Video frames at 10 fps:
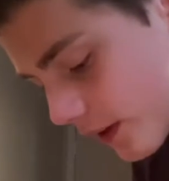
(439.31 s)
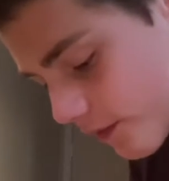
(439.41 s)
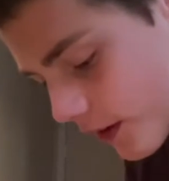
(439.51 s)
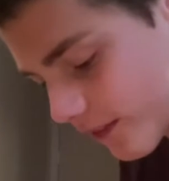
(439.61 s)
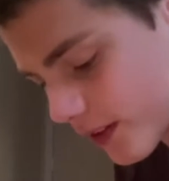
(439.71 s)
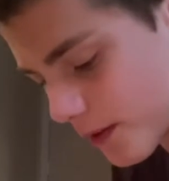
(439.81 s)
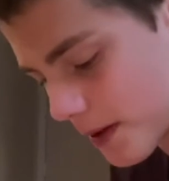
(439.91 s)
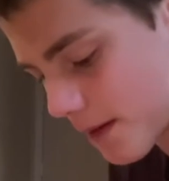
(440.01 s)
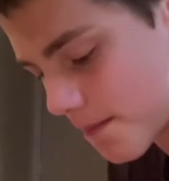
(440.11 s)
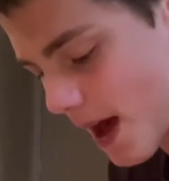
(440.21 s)
give out very
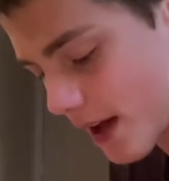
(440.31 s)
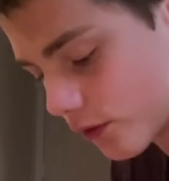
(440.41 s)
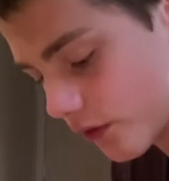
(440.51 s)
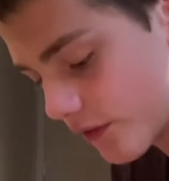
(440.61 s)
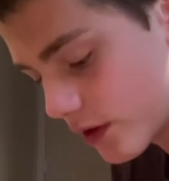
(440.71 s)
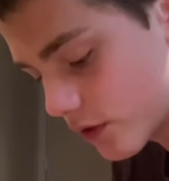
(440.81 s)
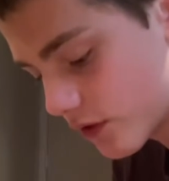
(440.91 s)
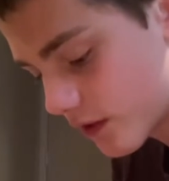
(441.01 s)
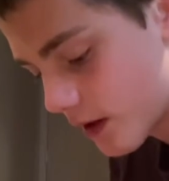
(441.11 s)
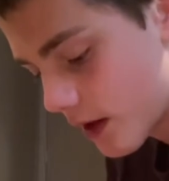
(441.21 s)
many bad
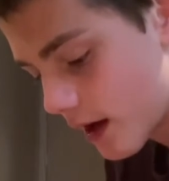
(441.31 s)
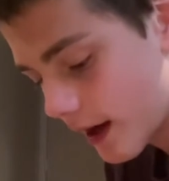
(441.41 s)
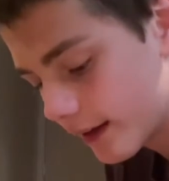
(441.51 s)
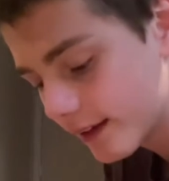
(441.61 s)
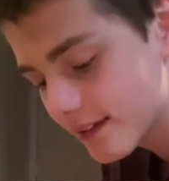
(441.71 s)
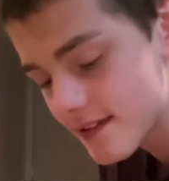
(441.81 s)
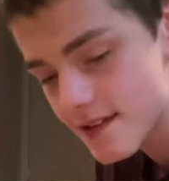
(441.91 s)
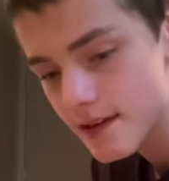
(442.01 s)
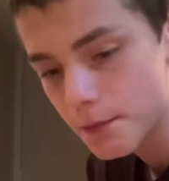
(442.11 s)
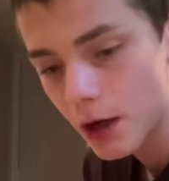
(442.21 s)
reviews. I like to
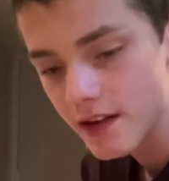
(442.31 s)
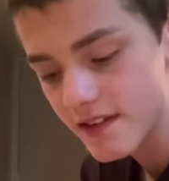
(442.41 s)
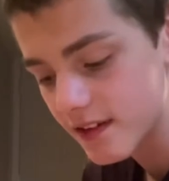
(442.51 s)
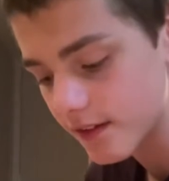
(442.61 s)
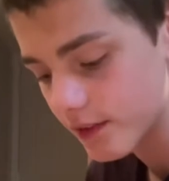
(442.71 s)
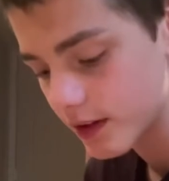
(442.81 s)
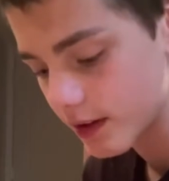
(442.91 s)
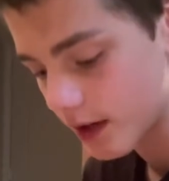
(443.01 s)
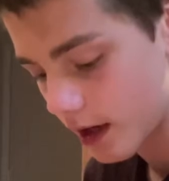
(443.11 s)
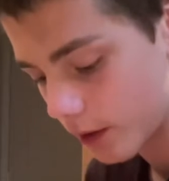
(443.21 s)
see the positivity
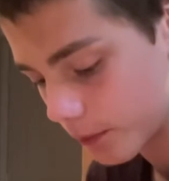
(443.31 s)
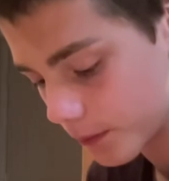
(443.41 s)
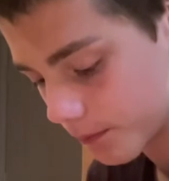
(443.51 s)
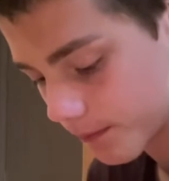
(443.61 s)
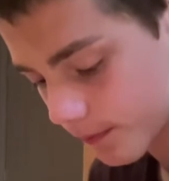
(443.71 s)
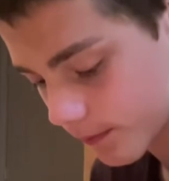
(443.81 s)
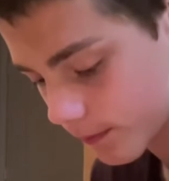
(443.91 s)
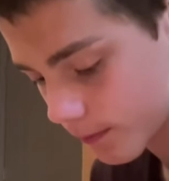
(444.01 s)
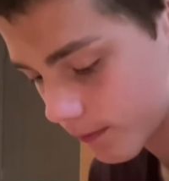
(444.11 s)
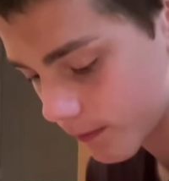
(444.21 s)
in an album.
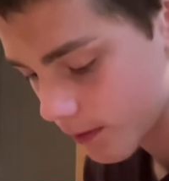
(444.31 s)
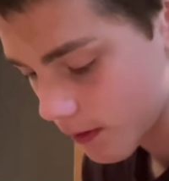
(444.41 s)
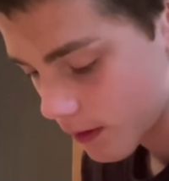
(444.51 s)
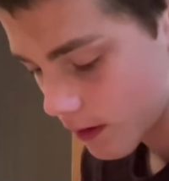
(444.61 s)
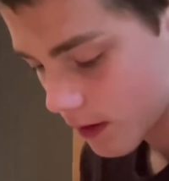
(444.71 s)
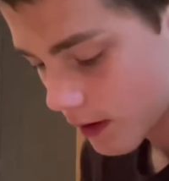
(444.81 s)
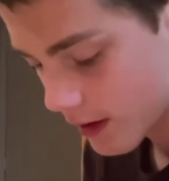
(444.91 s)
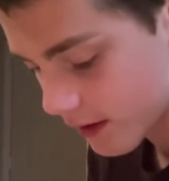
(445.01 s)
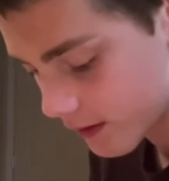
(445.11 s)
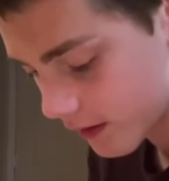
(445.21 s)

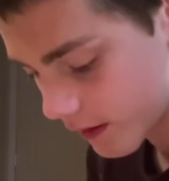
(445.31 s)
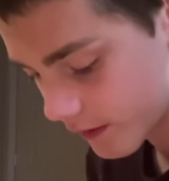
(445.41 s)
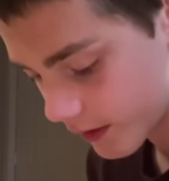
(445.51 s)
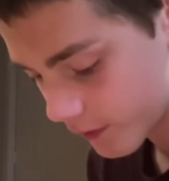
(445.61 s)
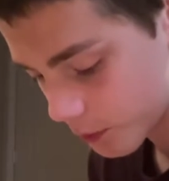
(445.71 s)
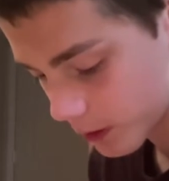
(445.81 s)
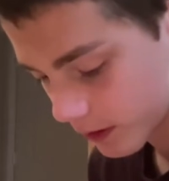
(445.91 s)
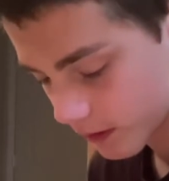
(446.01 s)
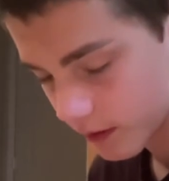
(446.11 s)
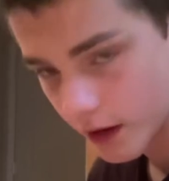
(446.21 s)
And uh, The
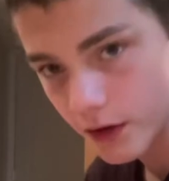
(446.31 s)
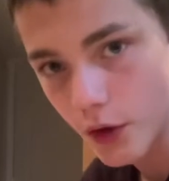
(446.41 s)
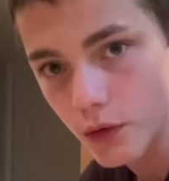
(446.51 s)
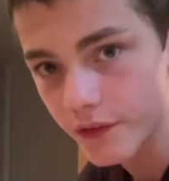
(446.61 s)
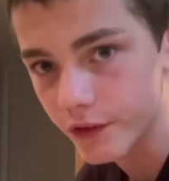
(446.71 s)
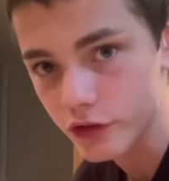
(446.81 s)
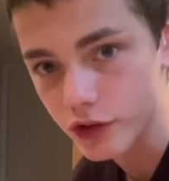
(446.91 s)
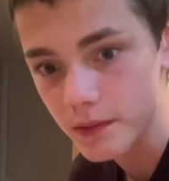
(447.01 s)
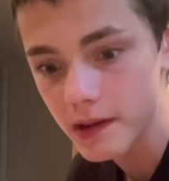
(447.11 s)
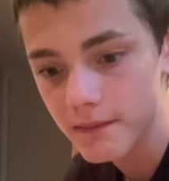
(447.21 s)
Offspring got no different
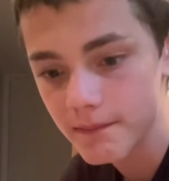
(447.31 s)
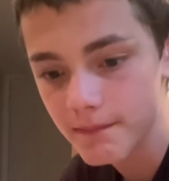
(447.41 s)
treatment.